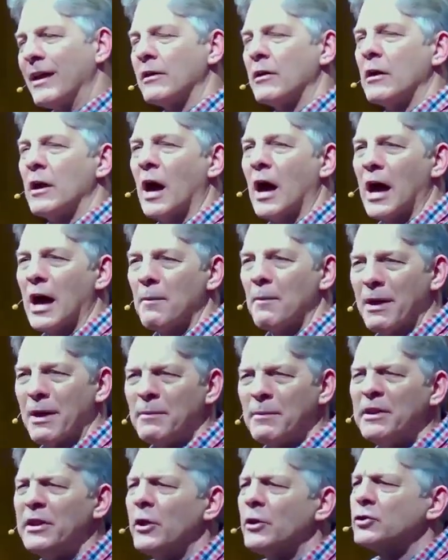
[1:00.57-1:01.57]
that
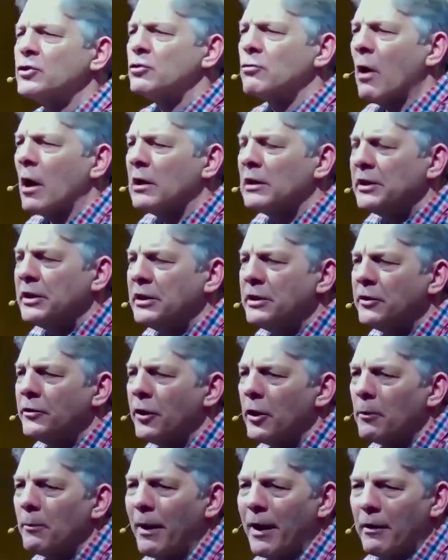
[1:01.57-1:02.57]
uh, maybe they're
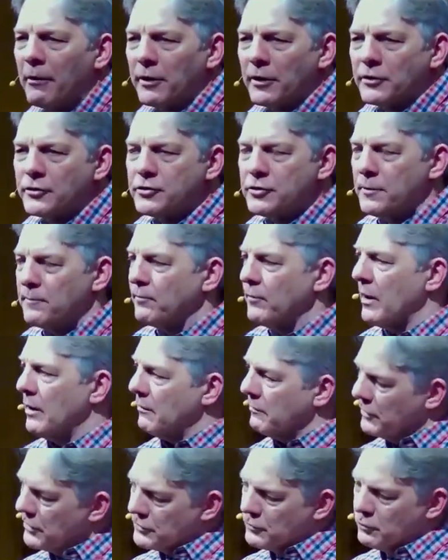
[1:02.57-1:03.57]
struggling in their marriage,